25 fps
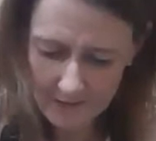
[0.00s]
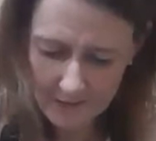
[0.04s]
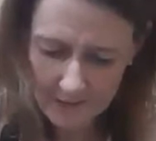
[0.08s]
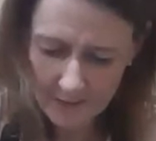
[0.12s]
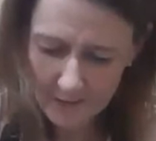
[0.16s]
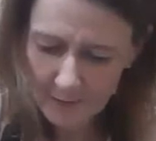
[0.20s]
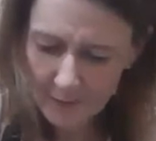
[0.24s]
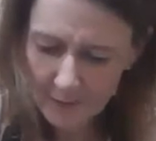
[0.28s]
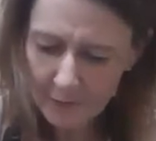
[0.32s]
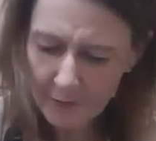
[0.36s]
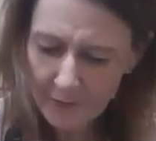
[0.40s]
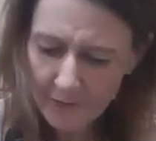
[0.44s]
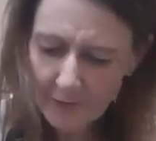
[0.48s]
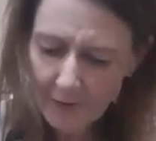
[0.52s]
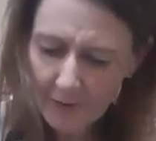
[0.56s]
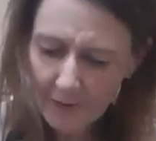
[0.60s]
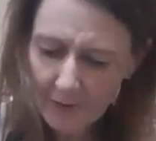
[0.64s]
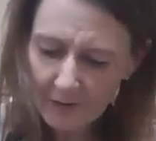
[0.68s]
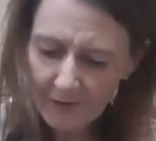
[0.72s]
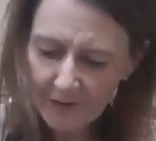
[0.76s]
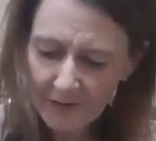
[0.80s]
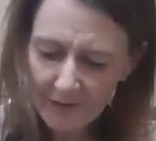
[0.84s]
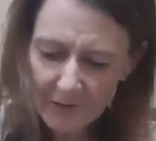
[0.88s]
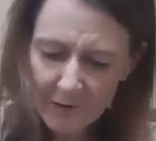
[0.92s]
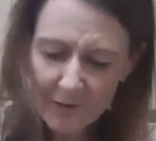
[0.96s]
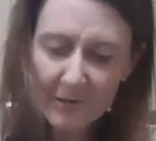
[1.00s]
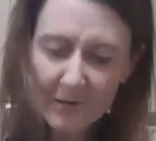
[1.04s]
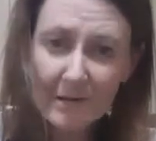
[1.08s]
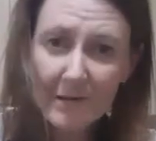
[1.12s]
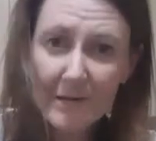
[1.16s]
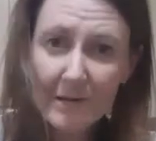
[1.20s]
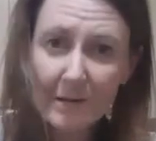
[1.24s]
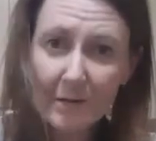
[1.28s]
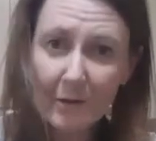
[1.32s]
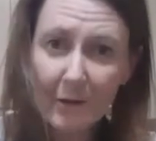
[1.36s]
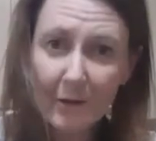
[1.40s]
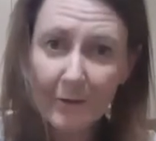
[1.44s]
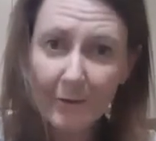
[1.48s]
You can touch
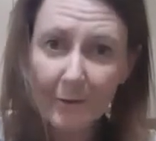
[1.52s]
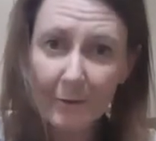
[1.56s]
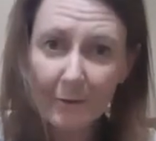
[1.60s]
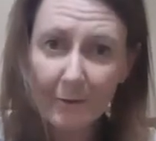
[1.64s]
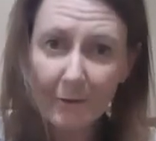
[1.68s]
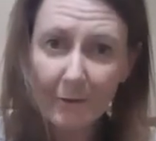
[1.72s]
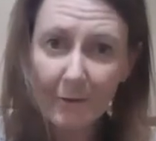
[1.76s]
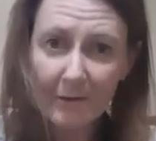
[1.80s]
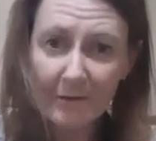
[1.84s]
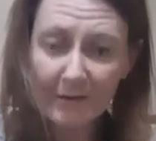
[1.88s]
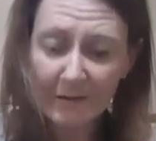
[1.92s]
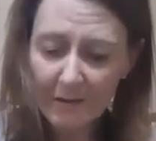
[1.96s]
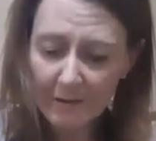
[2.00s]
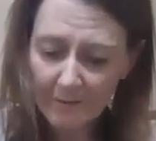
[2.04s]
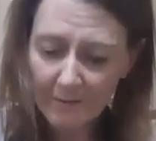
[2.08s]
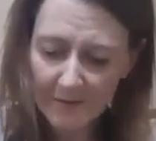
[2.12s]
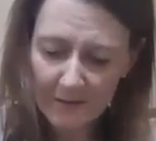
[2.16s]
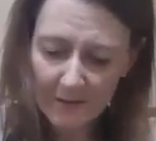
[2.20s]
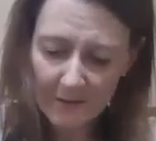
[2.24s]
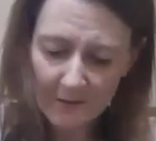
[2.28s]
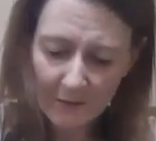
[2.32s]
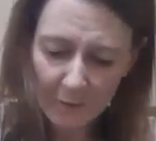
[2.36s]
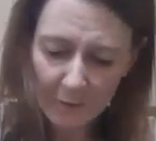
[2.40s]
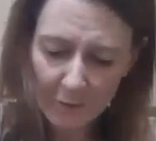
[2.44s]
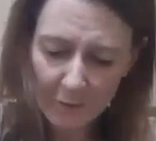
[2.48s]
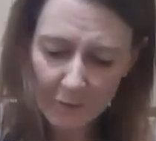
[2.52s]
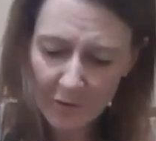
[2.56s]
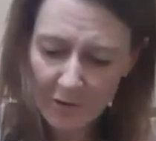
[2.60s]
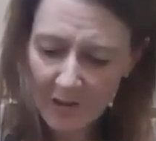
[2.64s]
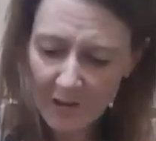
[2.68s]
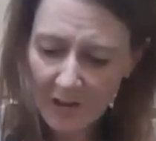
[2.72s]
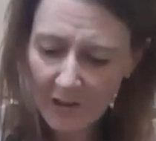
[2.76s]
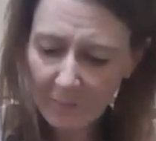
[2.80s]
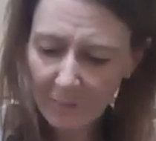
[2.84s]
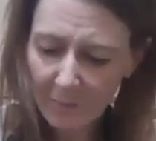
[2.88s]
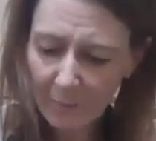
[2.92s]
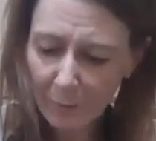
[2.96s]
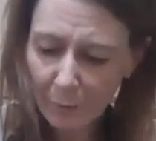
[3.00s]
inside the grater, that's not
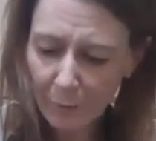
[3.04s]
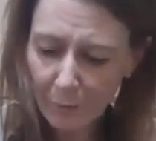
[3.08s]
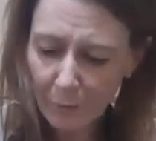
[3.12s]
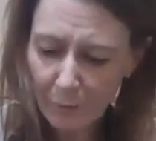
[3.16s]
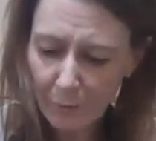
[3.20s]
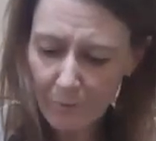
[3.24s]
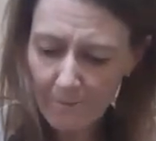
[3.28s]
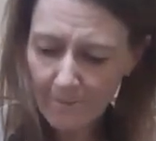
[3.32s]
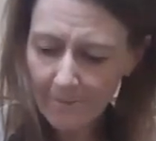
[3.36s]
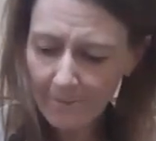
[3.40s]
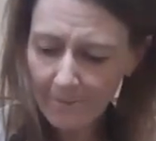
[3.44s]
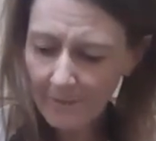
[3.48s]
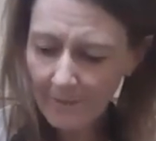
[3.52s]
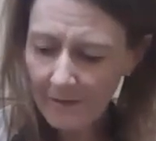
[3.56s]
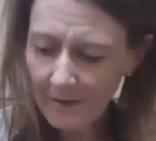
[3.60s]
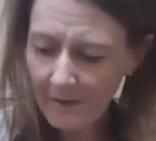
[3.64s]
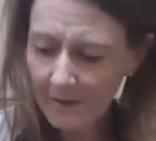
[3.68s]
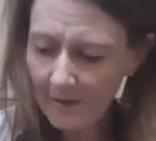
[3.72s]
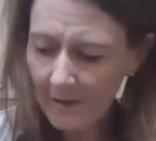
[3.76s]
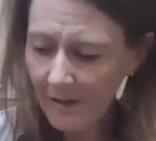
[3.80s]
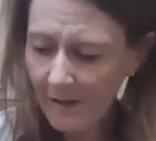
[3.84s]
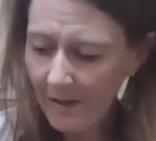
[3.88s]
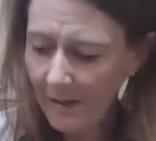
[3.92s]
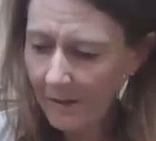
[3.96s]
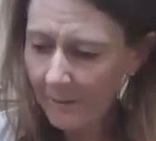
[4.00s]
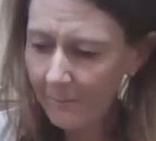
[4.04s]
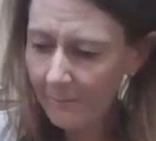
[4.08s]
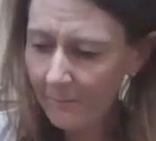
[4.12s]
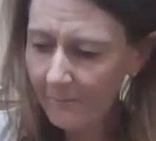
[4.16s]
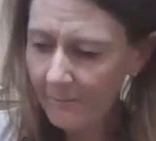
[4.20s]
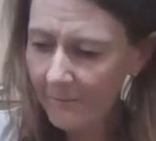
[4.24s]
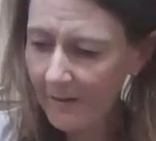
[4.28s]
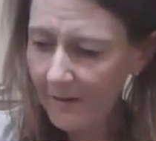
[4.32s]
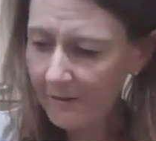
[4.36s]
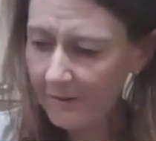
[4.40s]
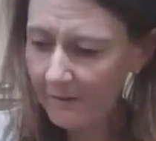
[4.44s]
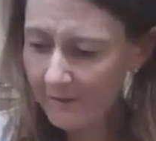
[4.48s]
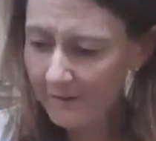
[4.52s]
sharp at all,
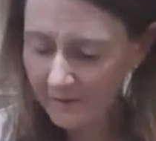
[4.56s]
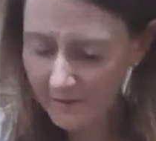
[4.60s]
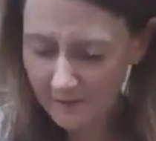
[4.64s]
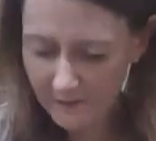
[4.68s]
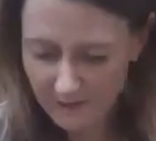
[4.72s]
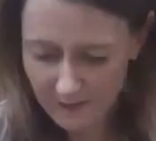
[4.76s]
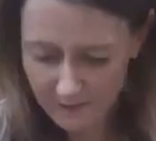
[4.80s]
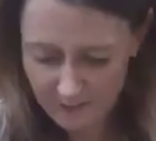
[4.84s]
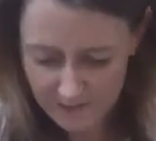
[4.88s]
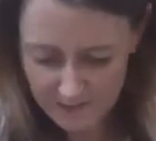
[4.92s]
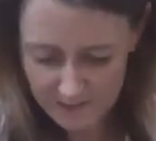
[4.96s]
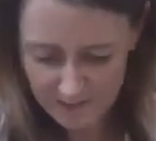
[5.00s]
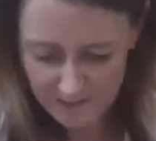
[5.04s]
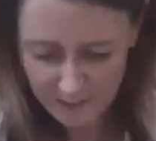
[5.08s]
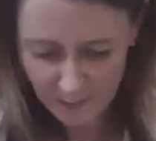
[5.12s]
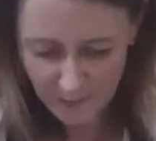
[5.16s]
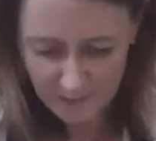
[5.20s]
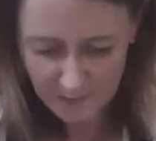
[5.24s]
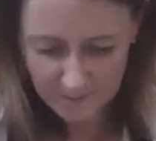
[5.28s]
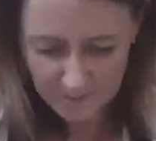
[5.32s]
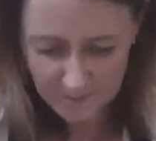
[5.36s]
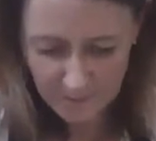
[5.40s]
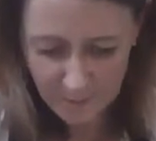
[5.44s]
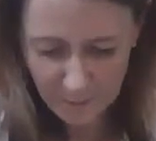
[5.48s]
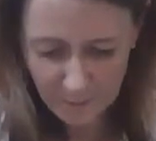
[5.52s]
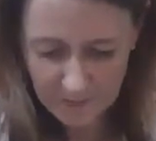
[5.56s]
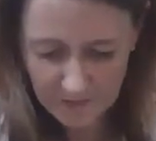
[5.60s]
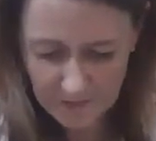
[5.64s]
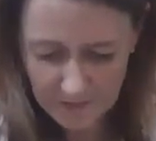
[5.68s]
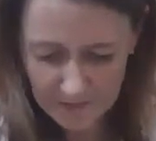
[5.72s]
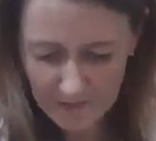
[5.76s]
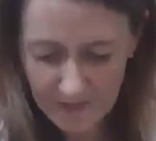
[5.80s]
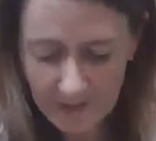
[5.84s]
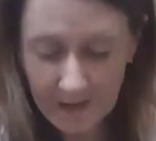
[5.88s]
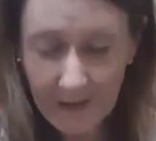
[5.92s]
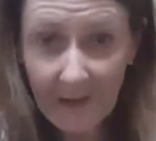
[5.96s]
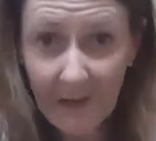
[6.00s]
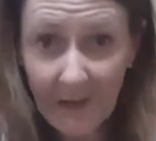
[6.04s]
and set that aside. You'll
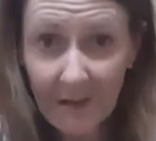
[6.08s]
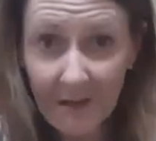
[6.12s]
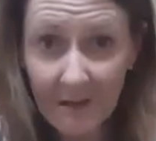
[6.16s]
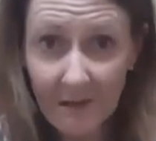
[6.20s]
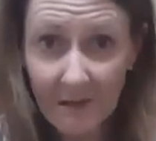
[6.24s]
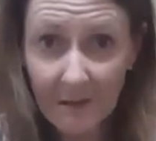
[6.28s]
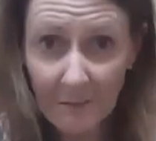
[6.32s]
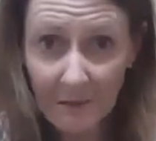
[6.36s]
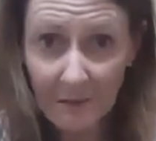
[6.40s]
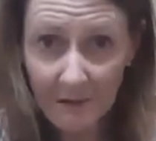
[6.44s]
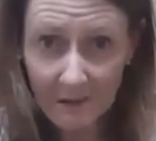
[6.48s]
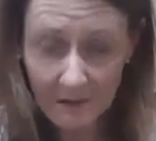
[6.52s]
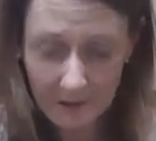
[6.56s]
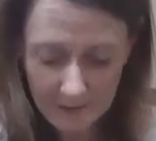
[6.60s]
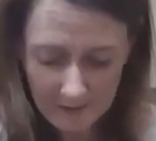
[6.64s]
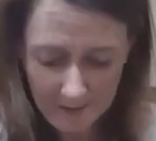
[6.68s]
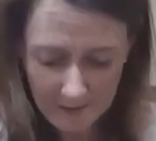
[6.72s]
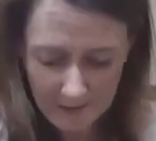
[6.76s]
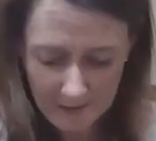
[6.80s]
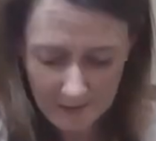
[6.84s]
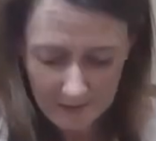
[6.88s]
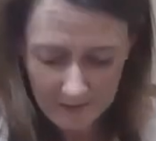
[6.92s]
need that again in a minute.